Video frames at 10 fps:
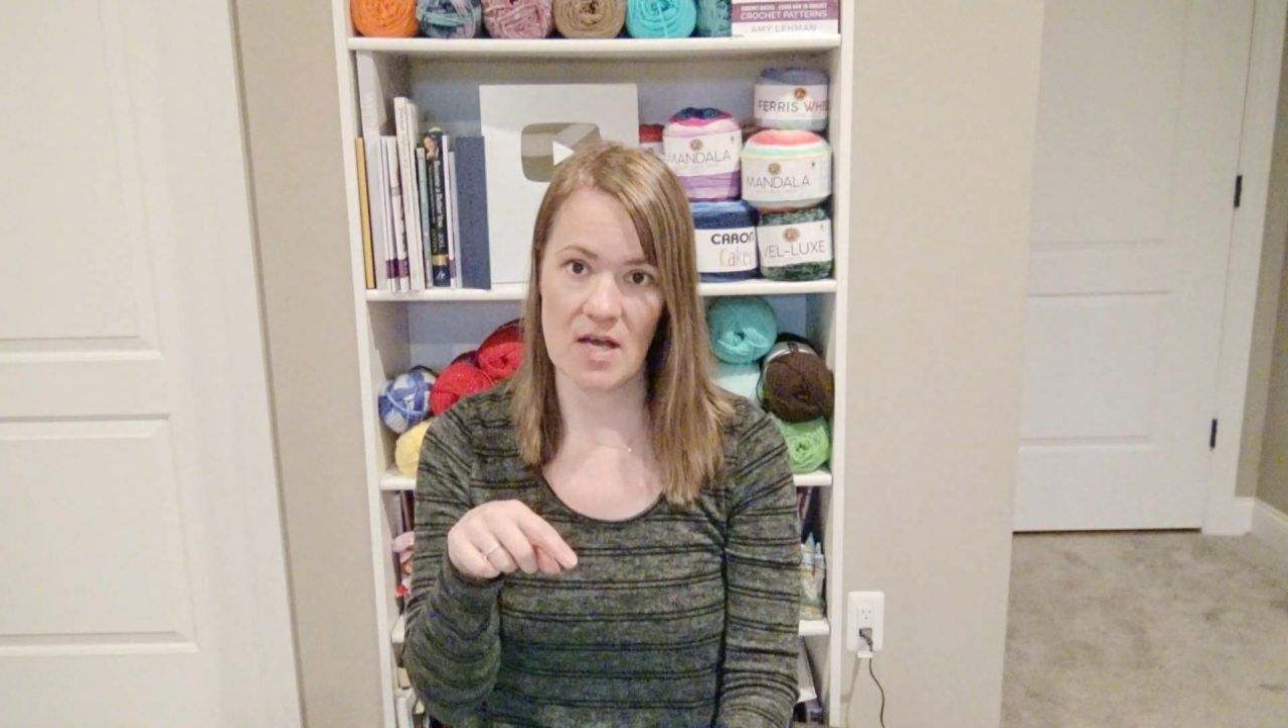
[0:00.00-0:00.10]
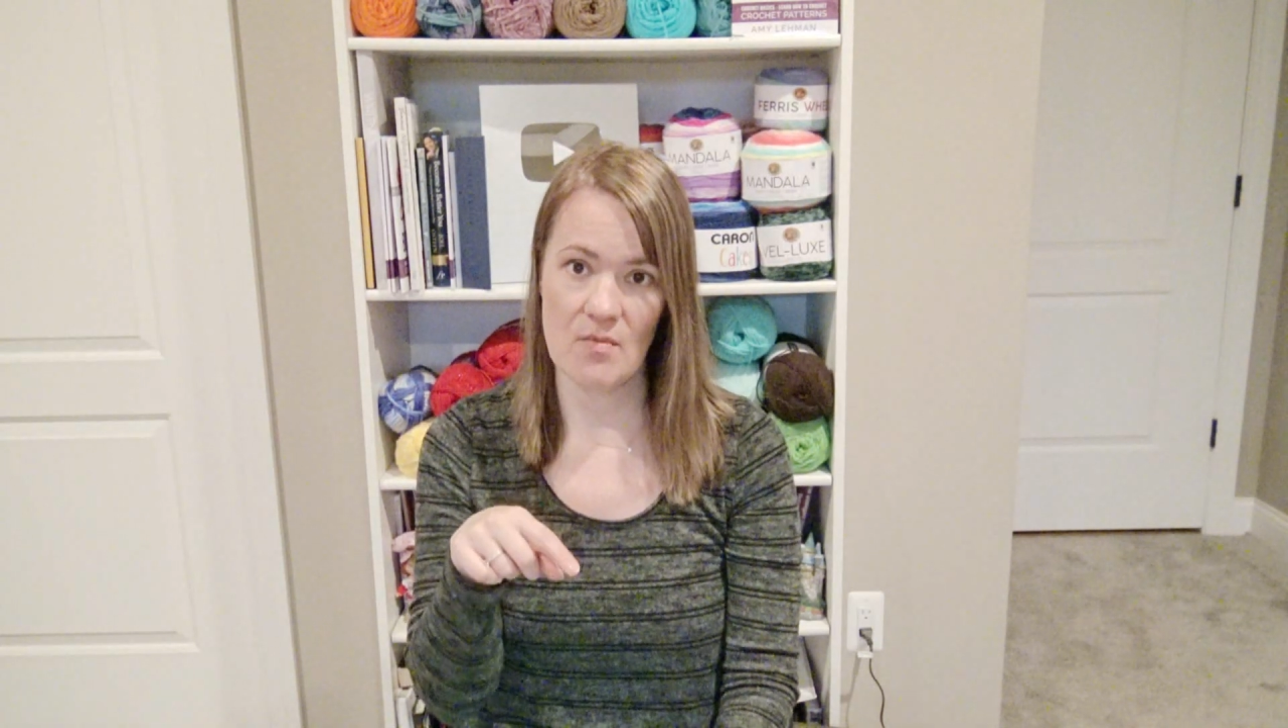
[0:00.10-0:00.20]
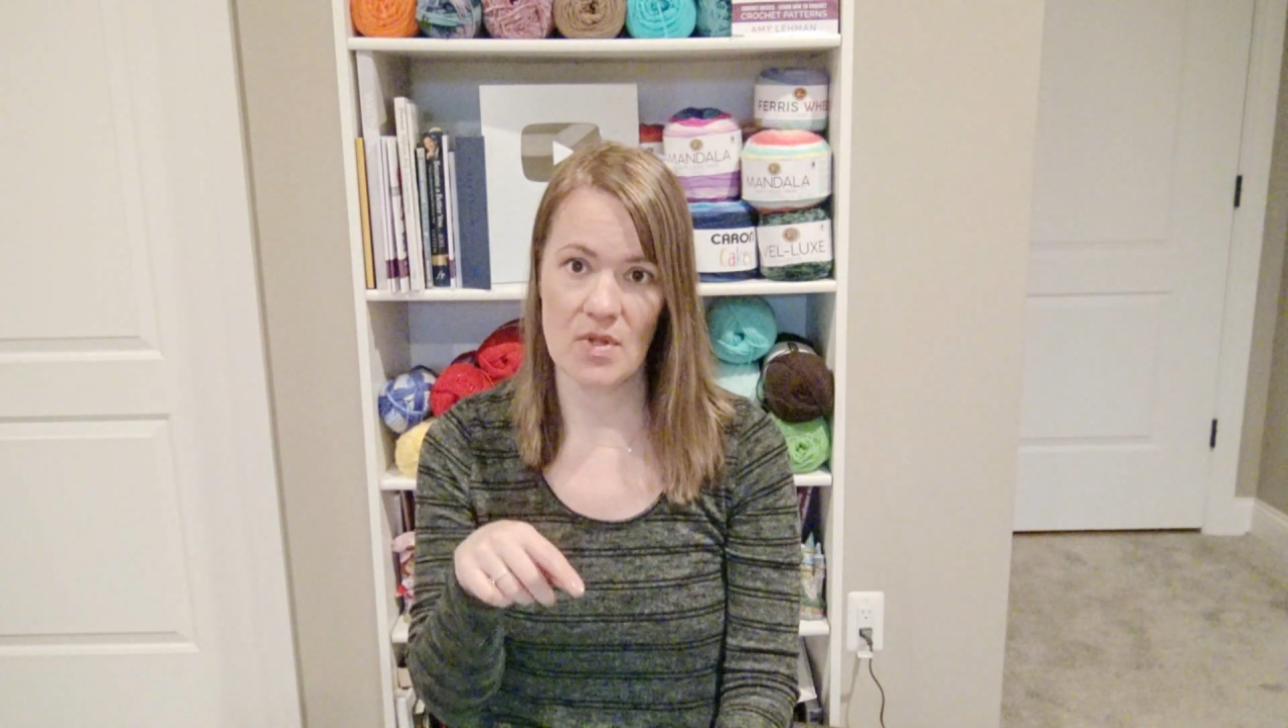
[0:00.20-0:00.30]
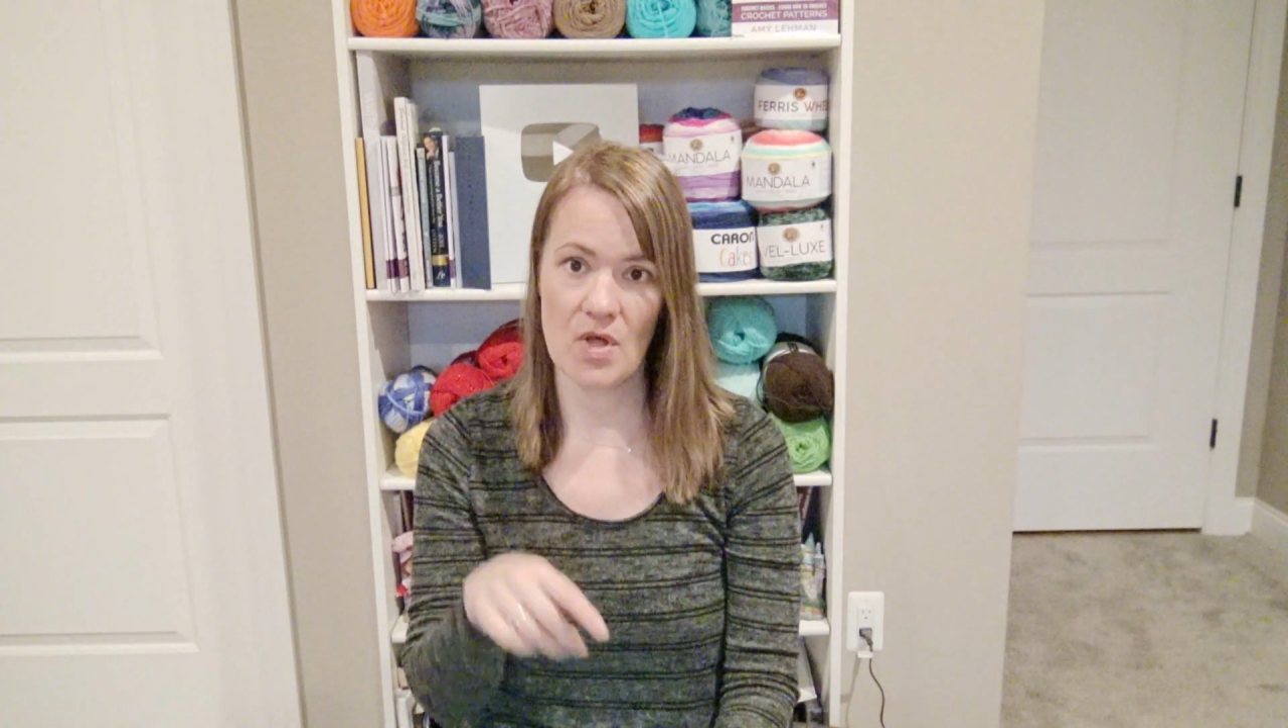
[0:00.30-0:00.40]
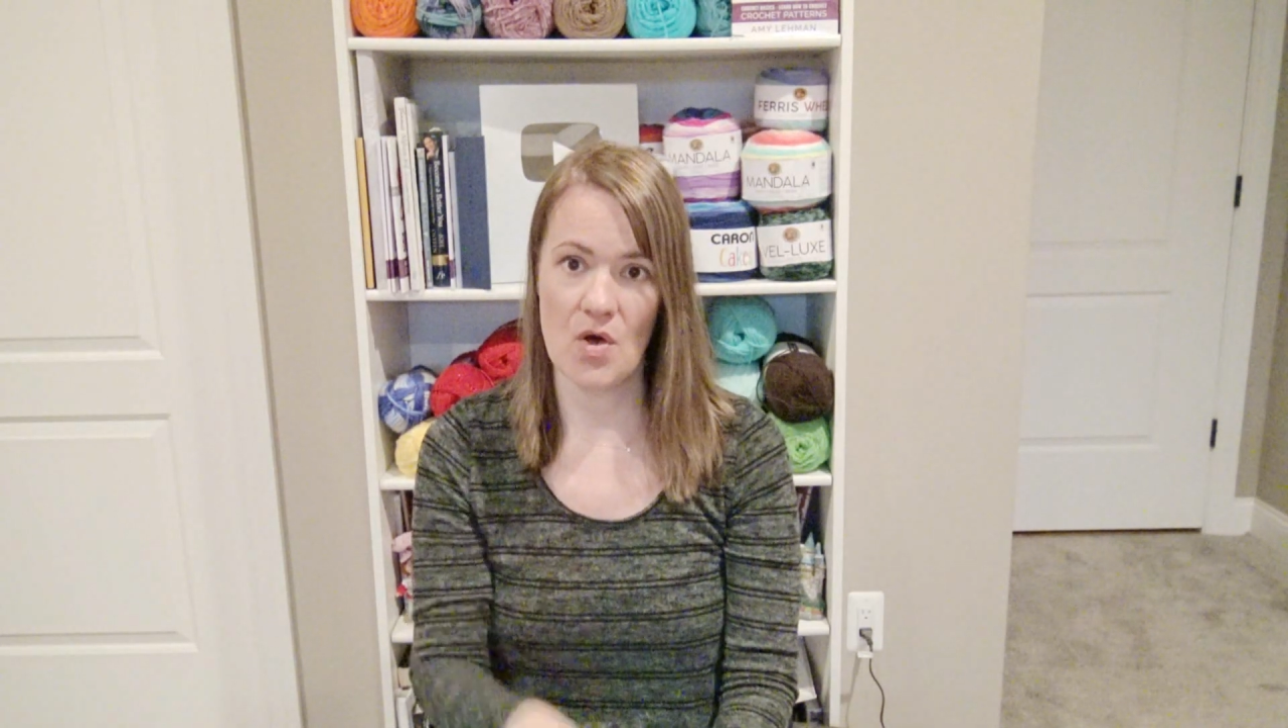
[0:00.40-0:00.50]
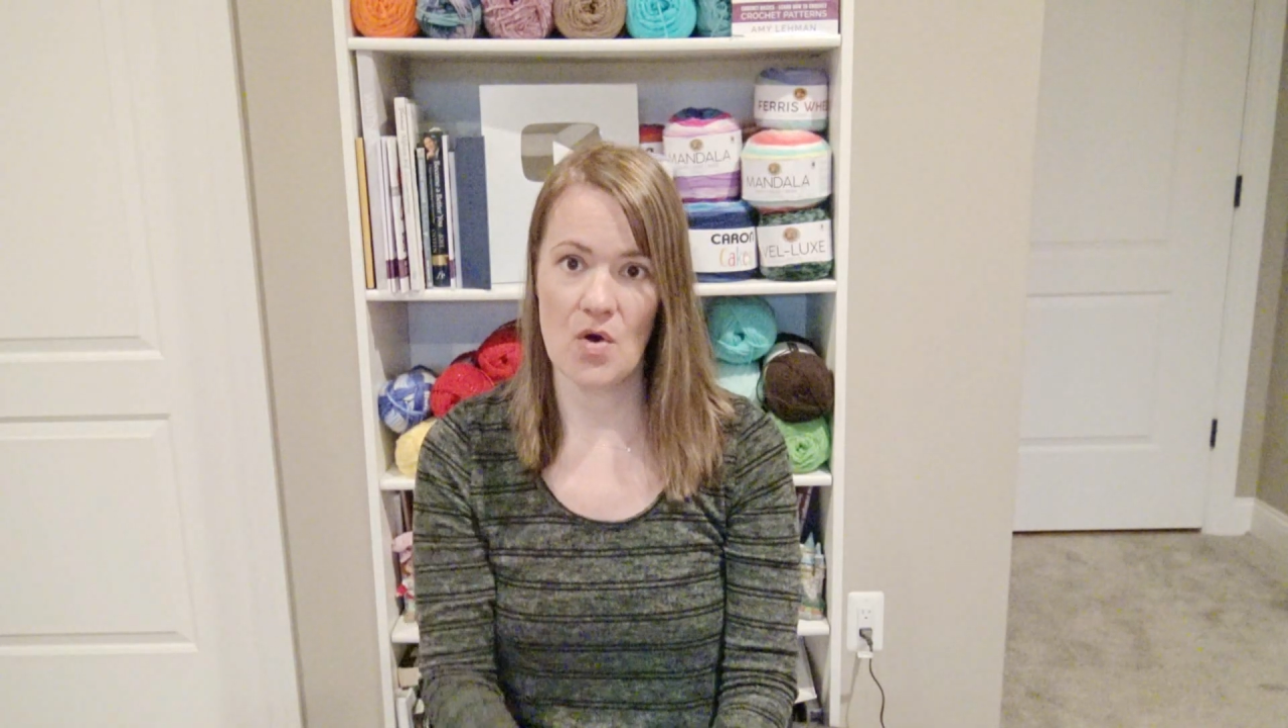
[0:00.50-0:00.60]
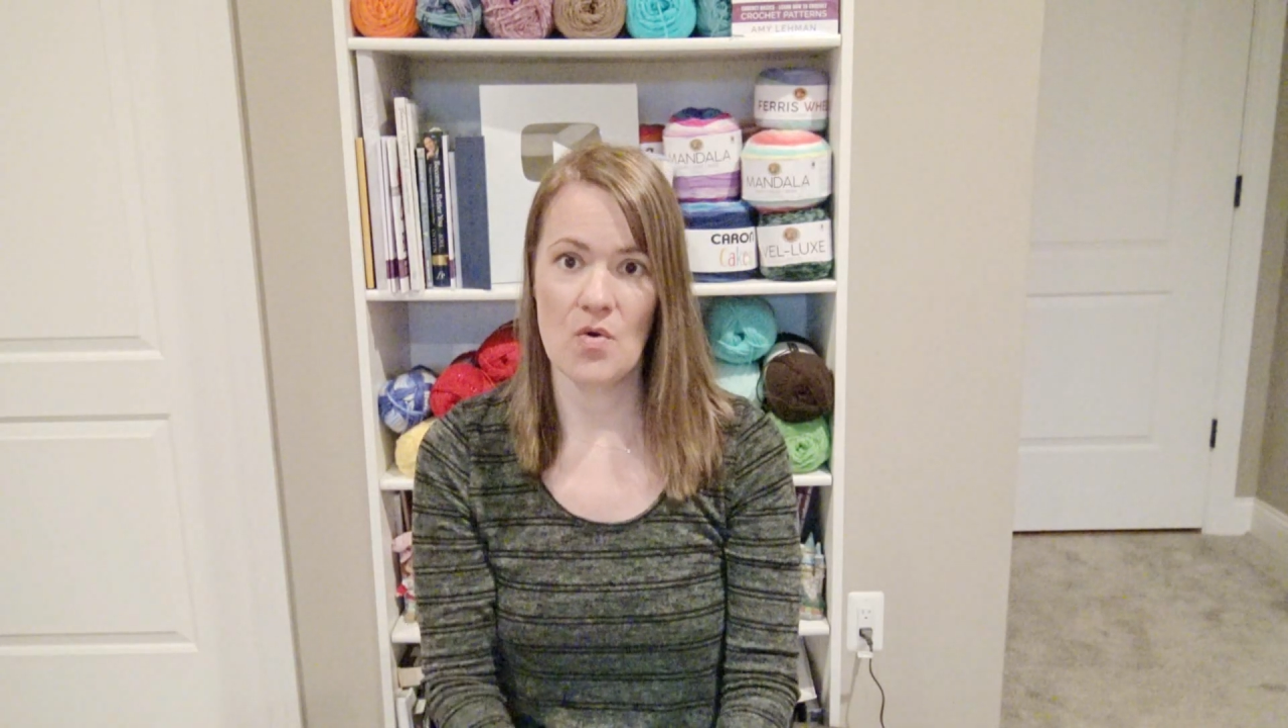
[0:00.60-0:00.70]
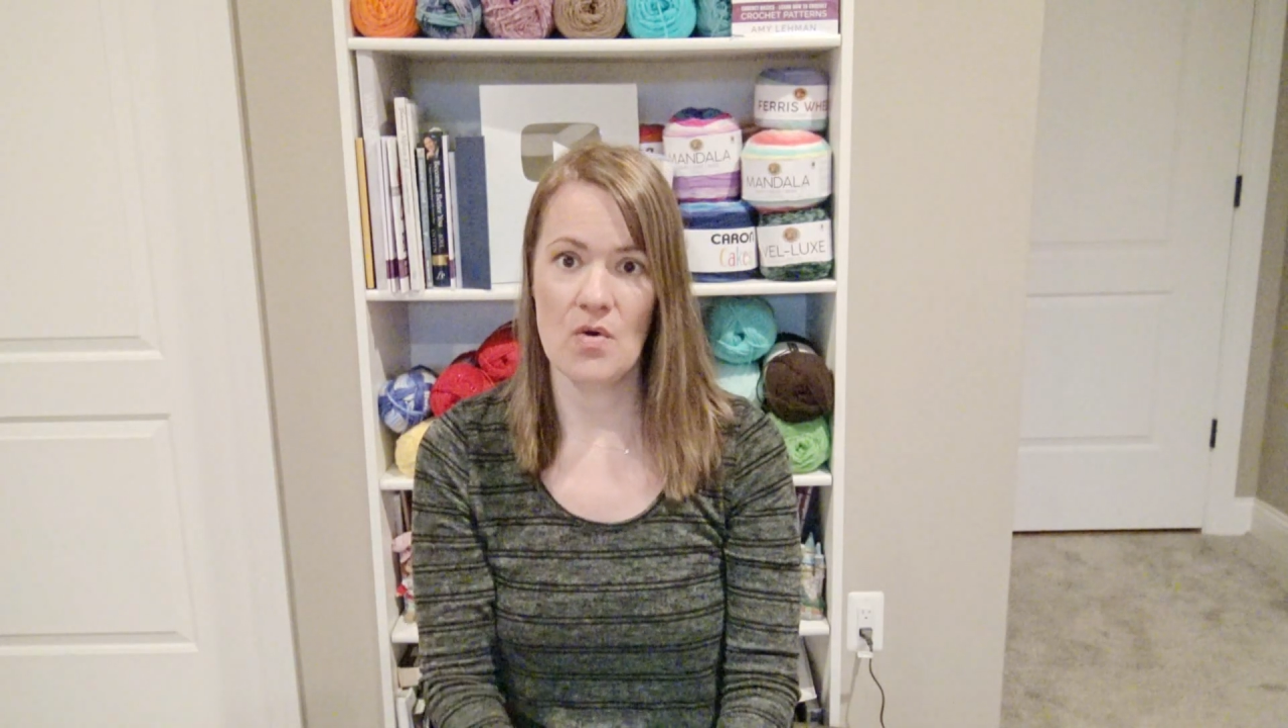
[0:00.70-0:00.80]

down below,